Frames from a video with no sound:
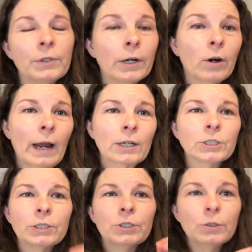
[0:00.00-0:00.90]
there are
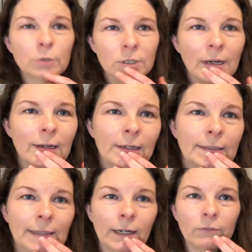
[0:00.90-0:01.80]
actually two
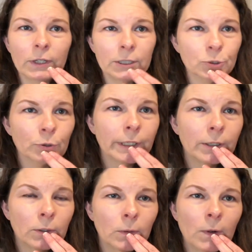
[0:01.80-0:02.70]
studies out of
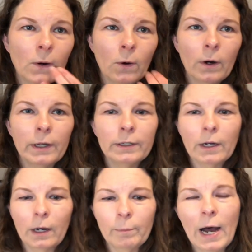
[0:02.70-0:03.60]
Israel on um,